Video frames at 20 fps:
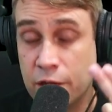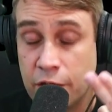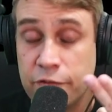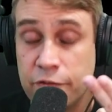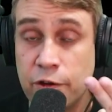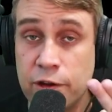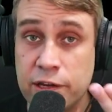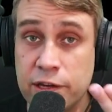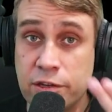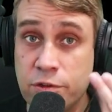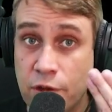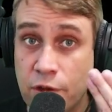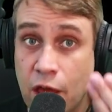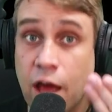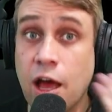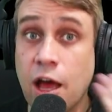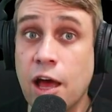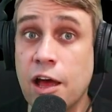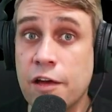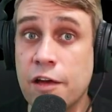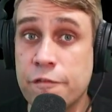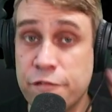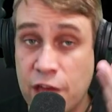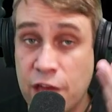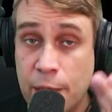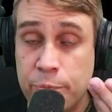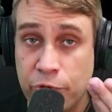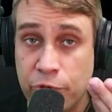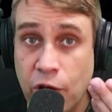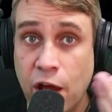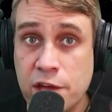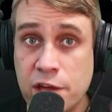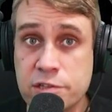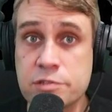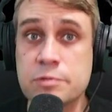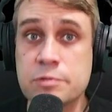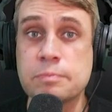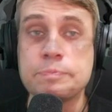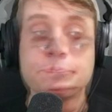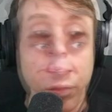a very fair price.